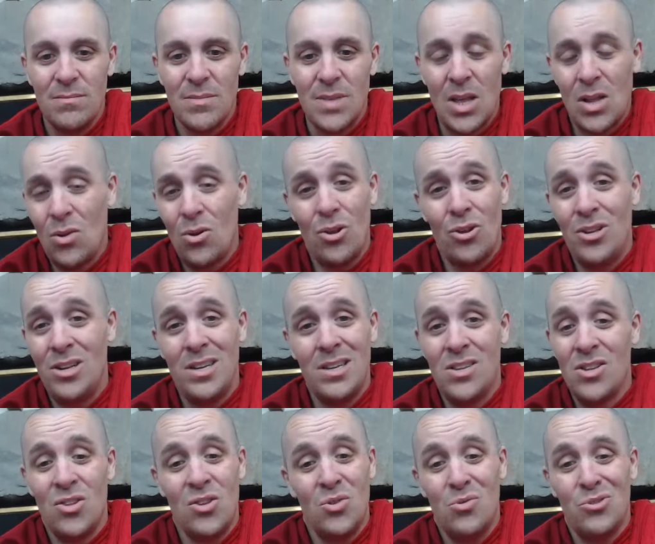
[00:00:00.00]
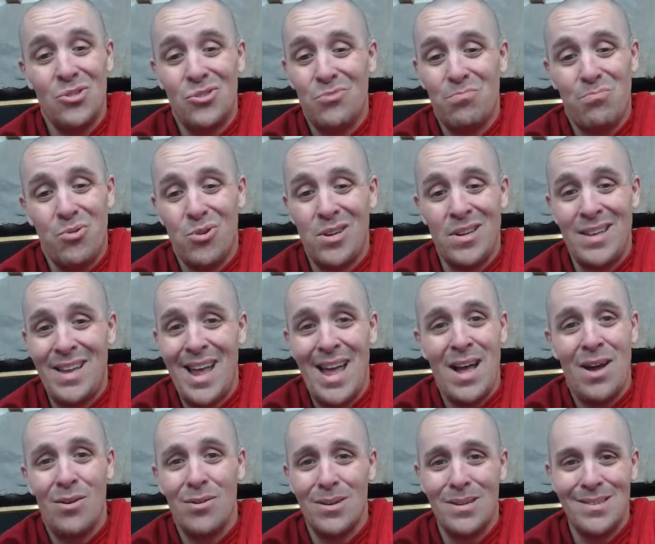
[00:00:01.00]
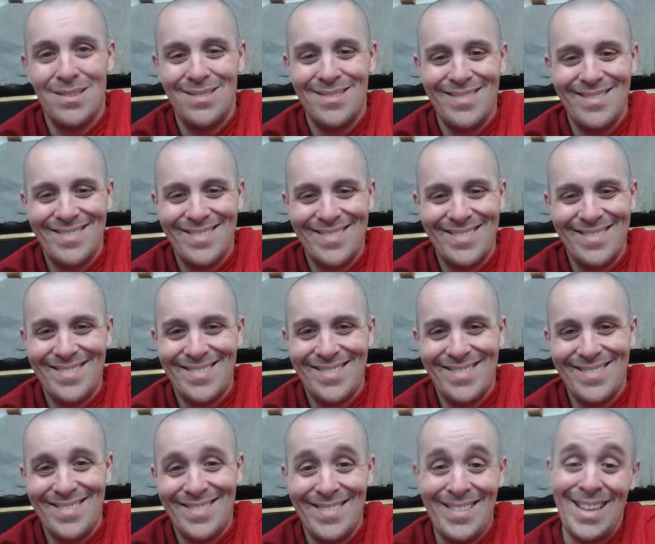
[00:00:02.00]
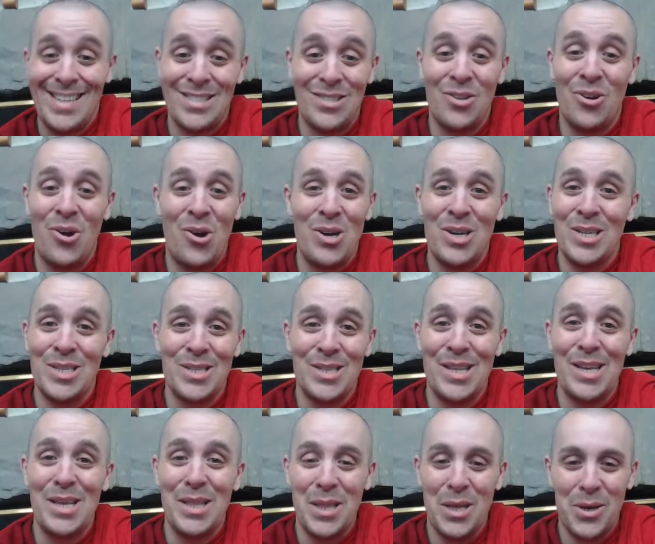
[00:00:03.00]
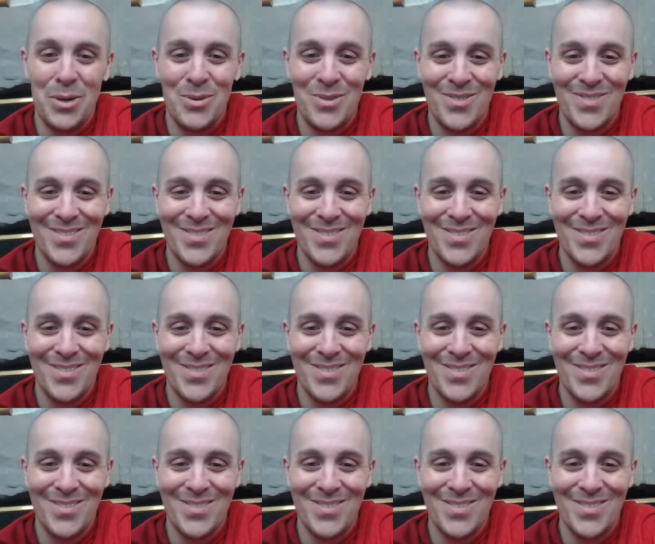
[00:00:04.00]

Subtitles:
And all you need to do is put it down. That's the hardest thing though.